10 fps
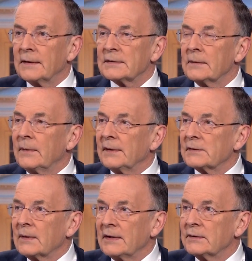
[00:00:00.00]
this
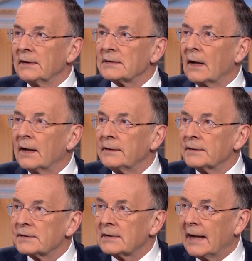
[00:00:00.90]
administration is
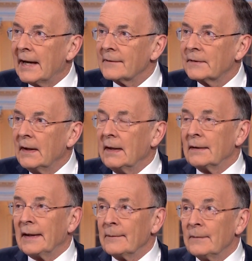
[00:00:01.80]
understaffed.
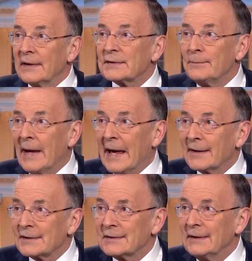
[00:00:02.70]
They miss
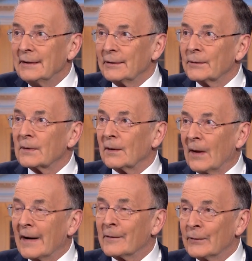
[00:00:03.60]
Mattis. There were a
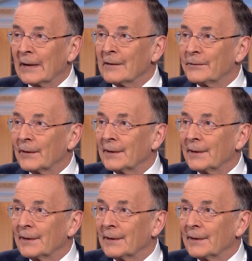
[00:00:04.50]
lot of really. i